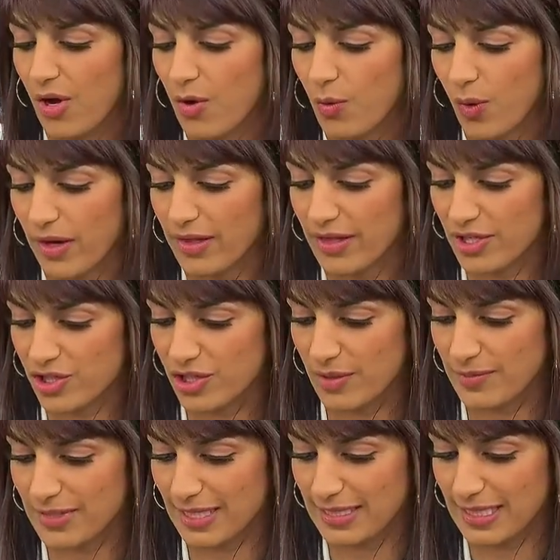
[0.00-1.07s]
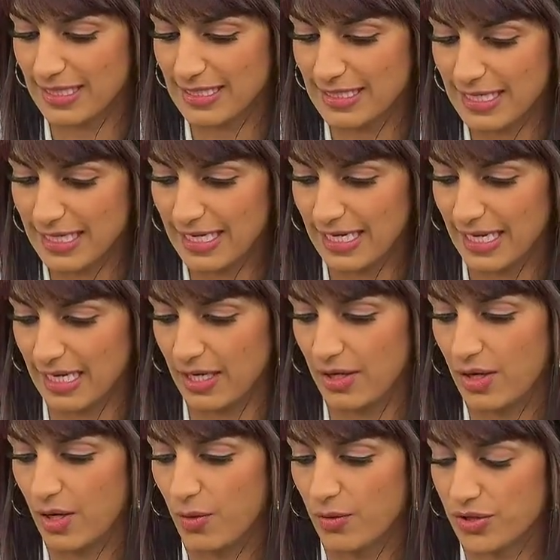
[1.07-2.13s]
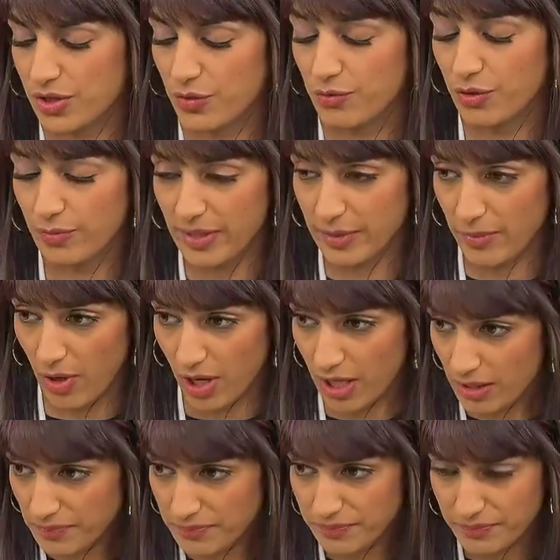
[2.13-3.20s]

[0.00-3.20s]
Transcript: one of the ships that they did hit was the Rubymar,